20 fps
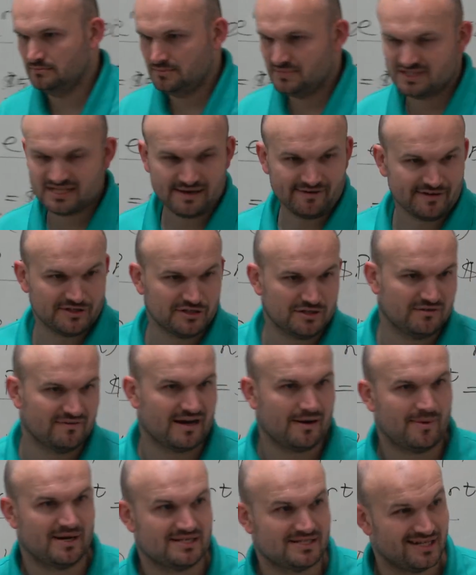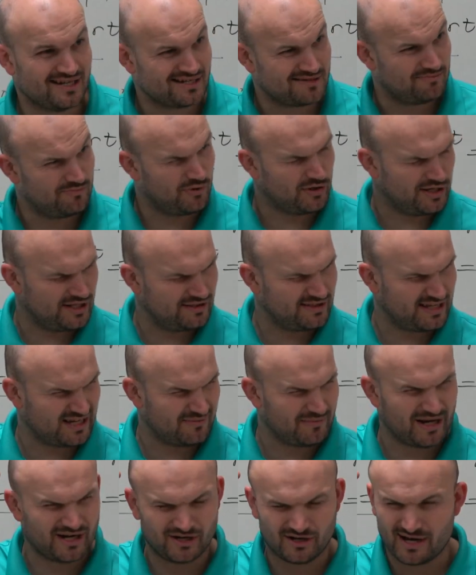72 divided by 6, put it, think
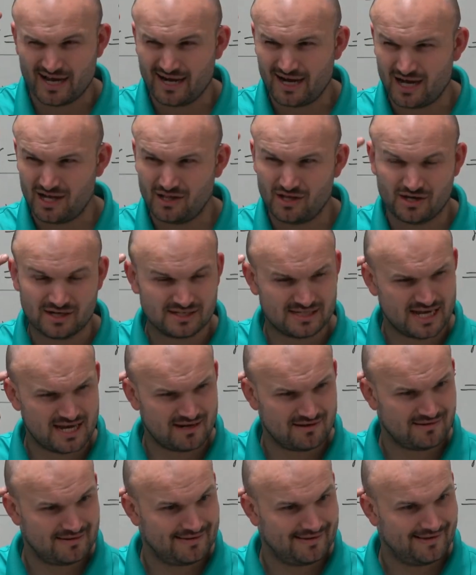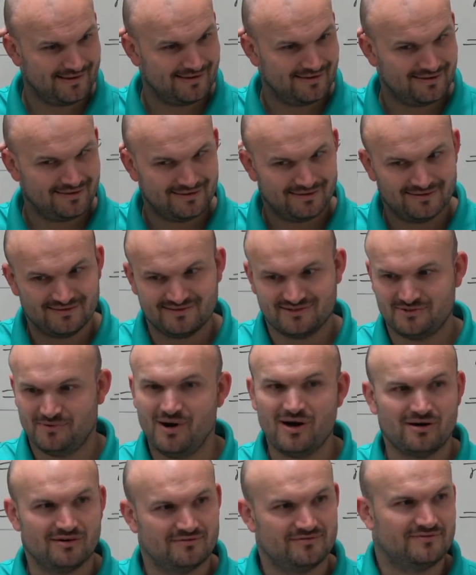about it in your head. How long is that?
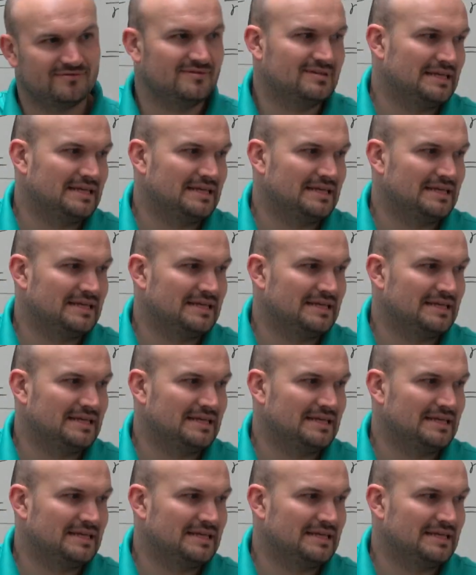12